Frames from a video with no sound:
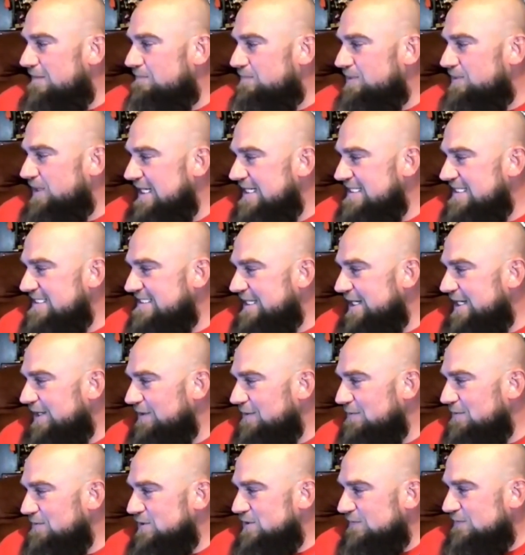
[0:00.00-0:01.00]
Play
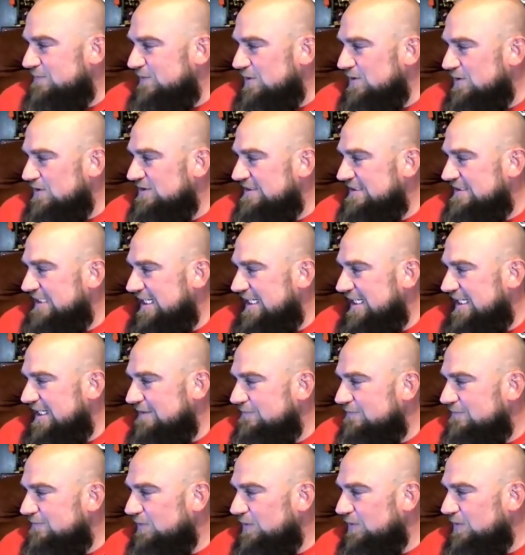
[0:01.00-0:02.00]
Cell. It was your first
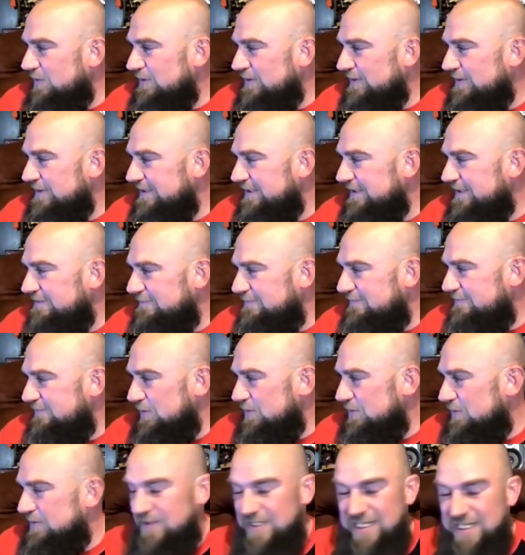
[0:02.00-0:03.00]

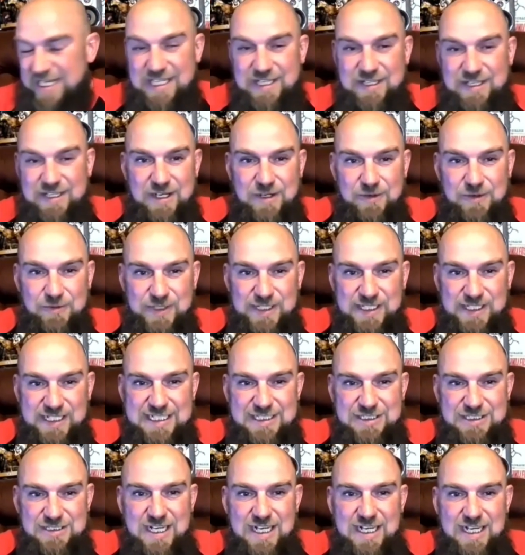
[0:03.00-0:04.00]
full length
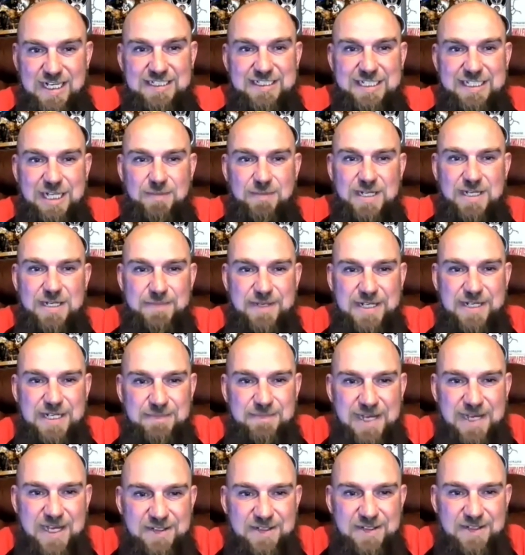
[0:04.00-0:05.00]
release. Tell me a bit
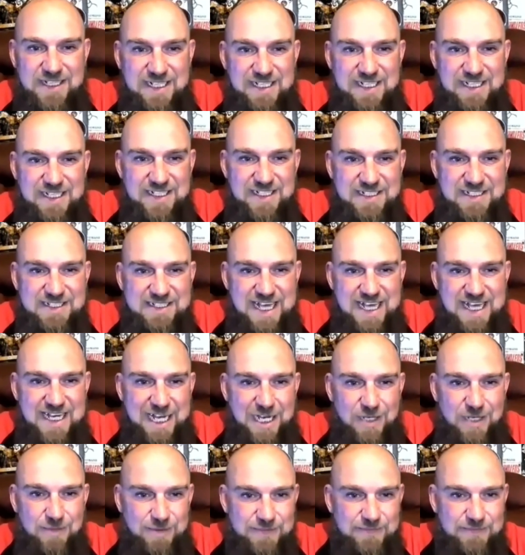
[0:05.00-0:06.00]
about that
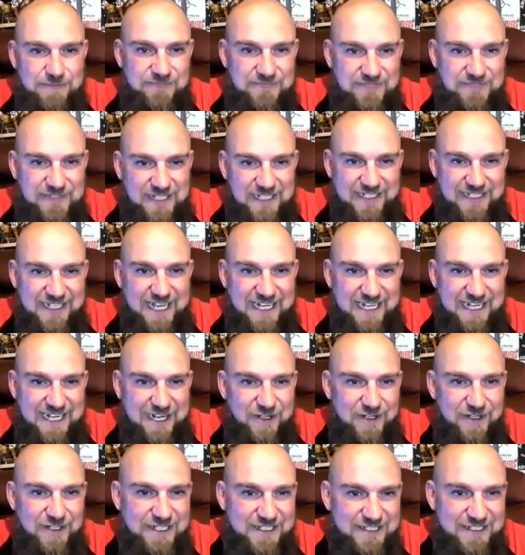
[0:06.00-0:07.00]
album and that
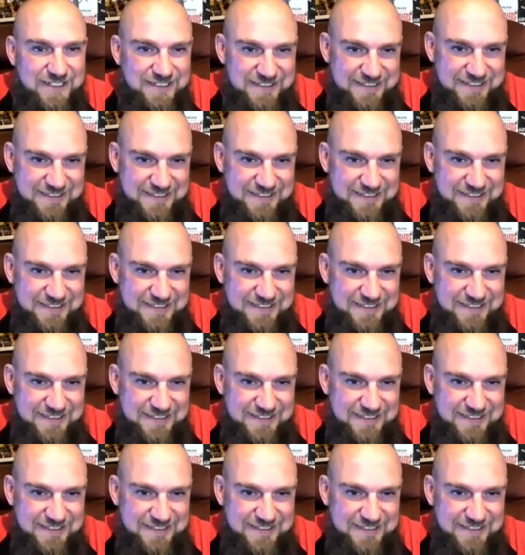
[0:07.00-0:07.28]
era.